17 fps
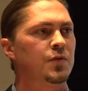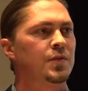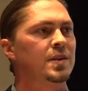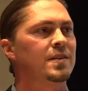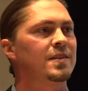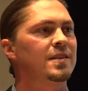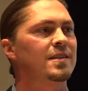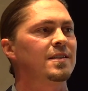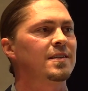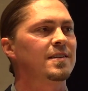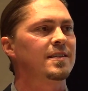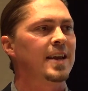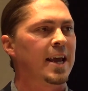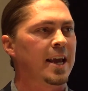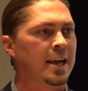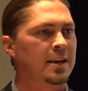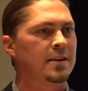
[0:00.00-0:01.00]
the
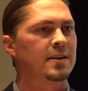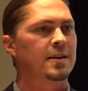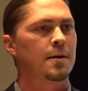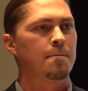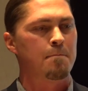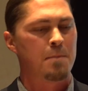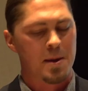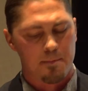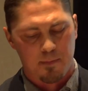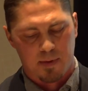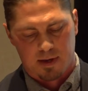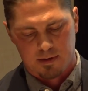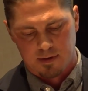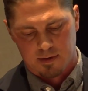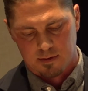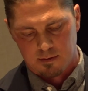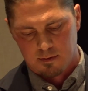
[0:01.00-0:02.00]
sustained
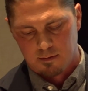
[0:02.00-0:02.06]
commitment